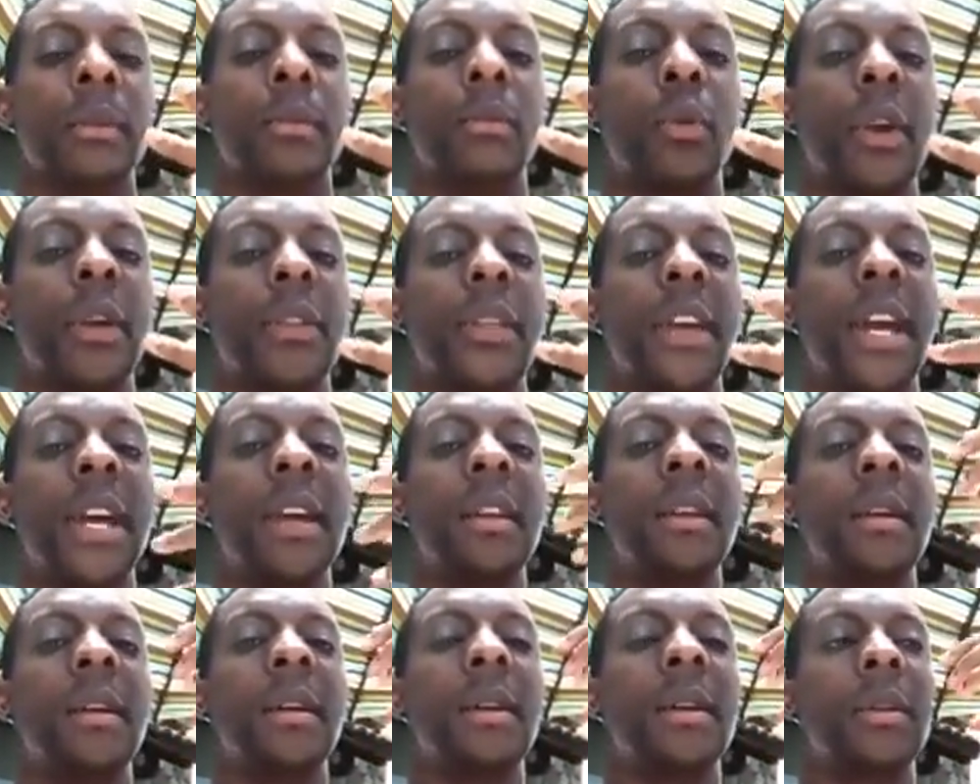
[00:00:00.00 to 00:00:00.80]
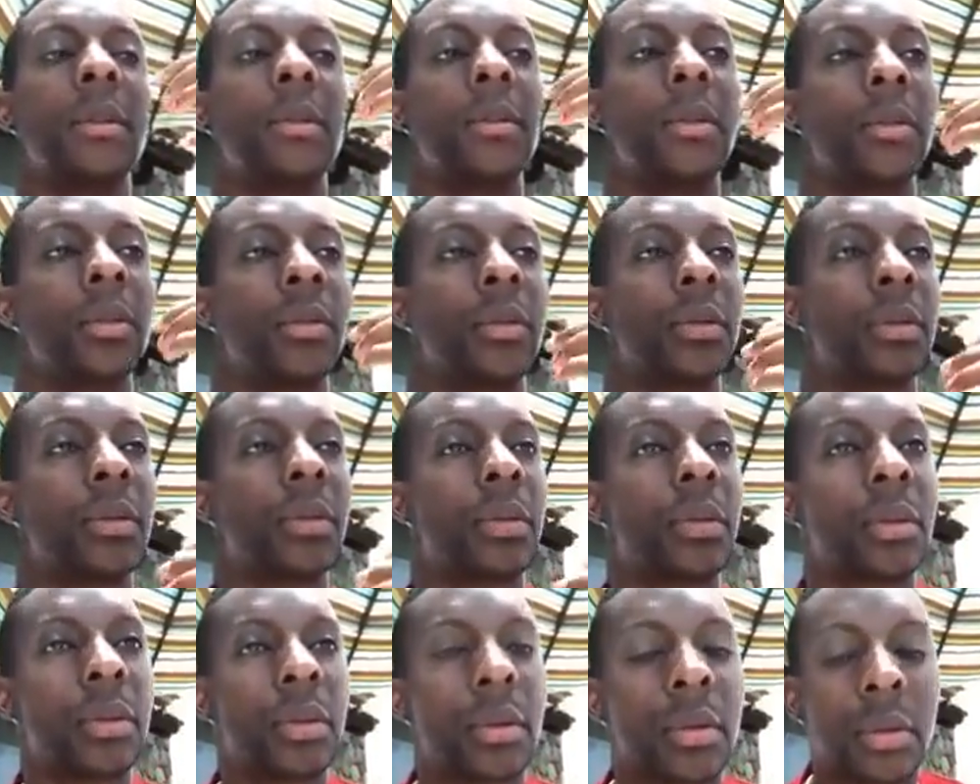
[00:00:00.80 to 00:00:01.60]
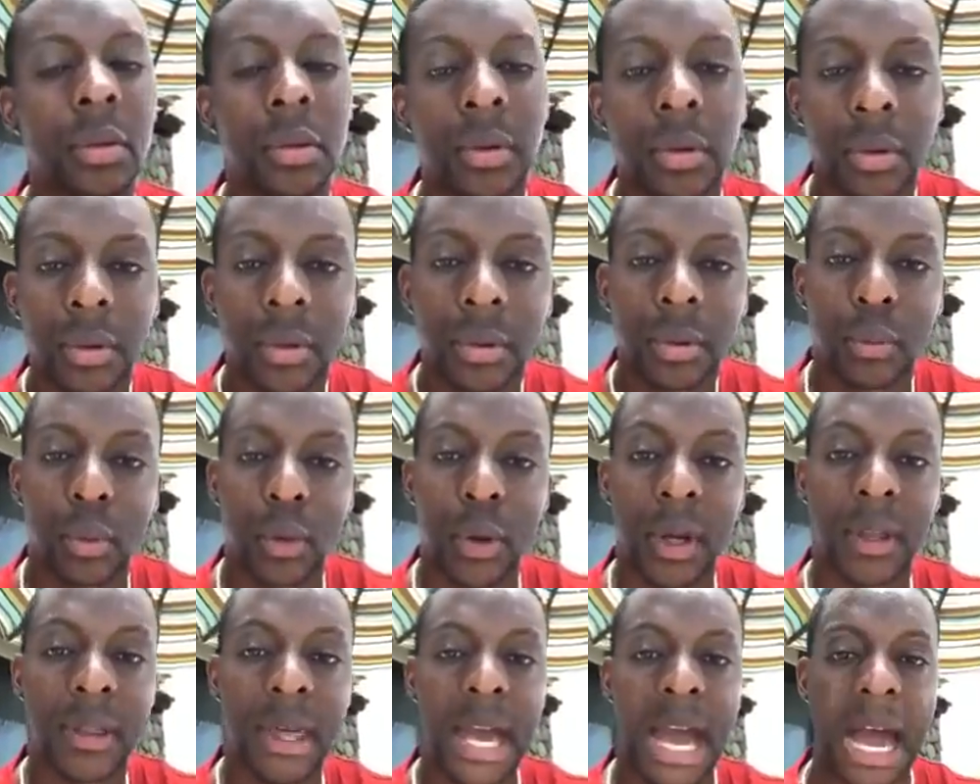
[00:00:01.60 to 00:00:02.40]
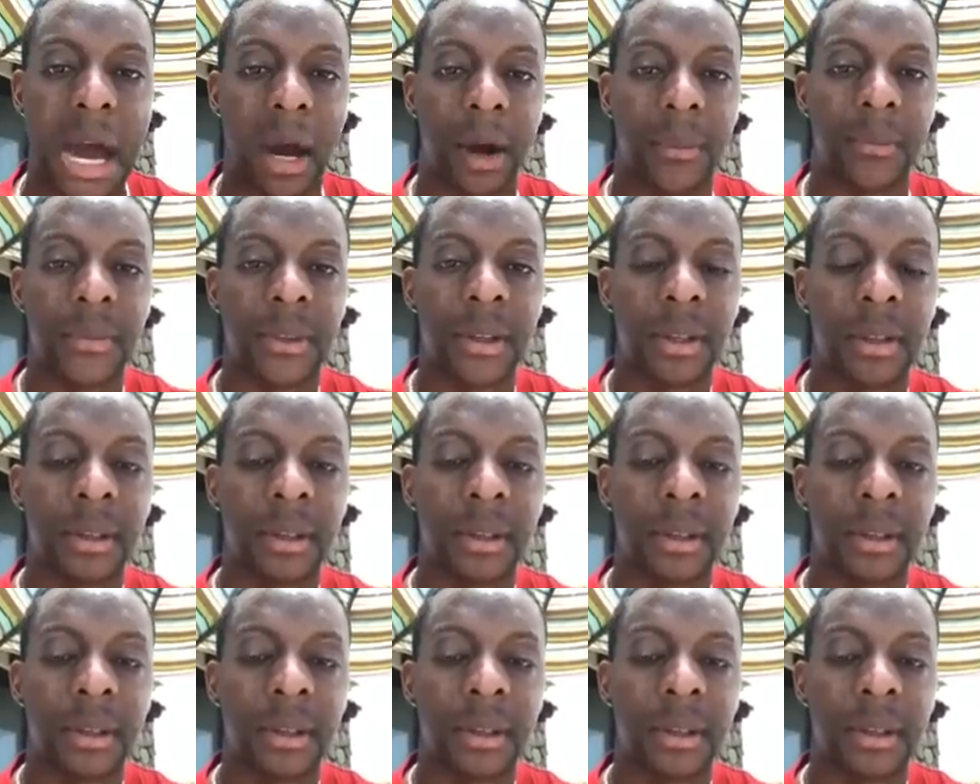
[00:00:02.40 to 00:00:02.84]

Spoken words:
Breathe in, breathe out.